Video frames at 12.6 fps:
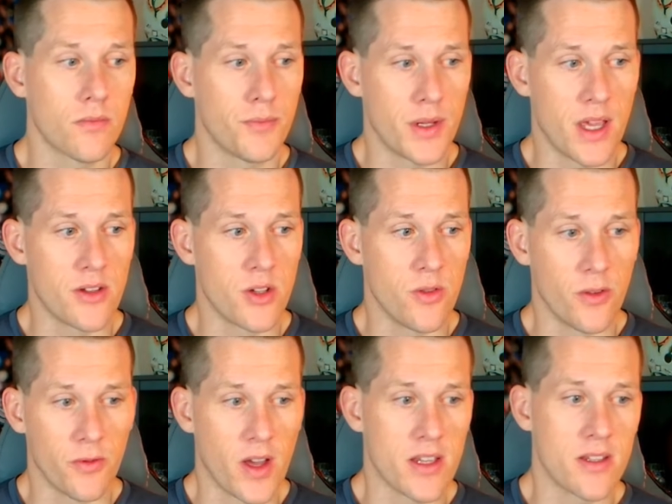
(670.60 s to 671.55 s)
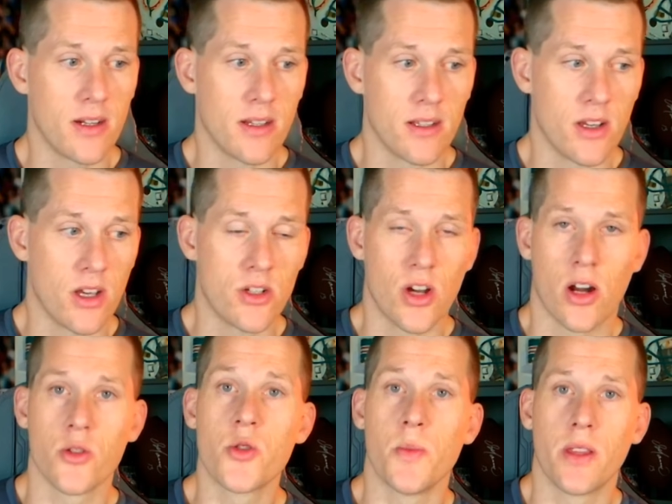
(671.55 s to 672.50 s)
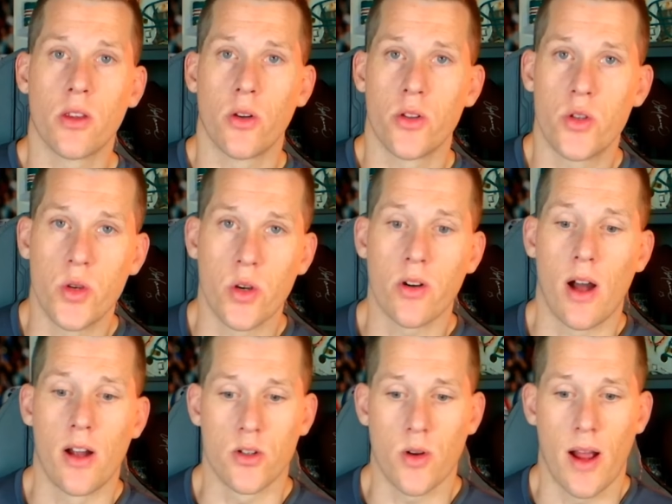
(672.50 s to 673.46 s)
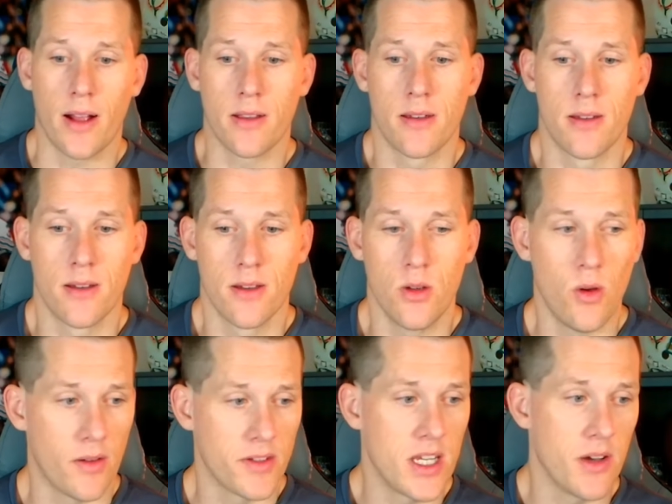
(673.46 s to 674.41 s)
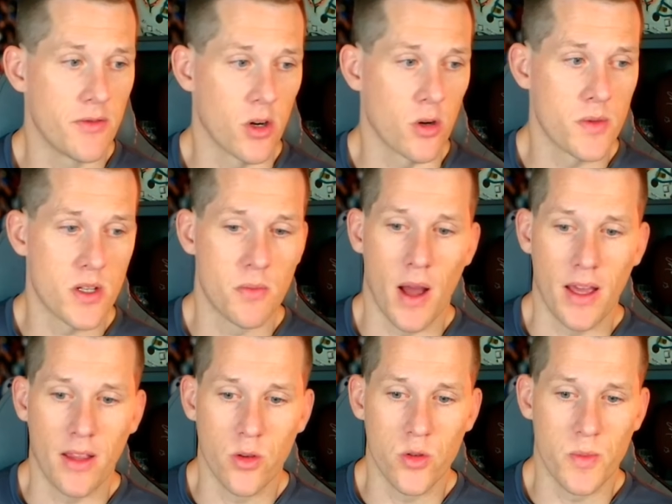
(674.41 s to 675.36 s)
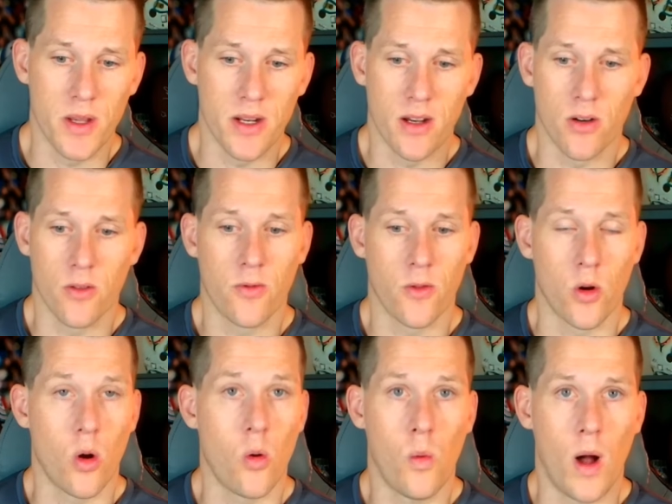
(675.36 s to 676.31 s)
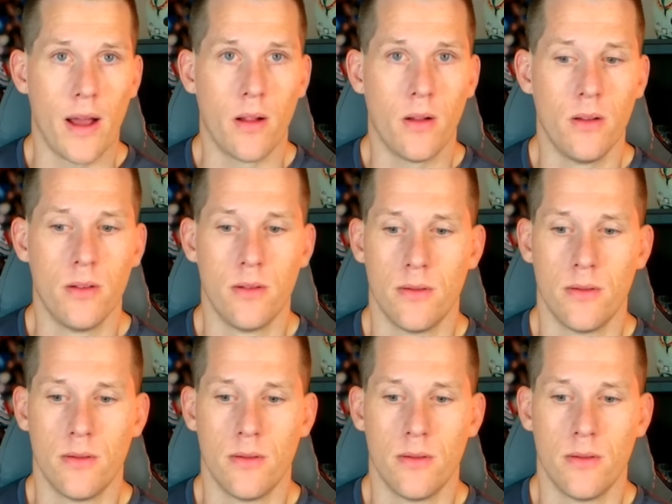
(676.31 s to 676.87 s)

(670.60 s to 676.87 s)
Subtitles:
because you've invested in Jonnu Smith on a 2-year contract. You obviously have Durham Smythe, who's been here for a while.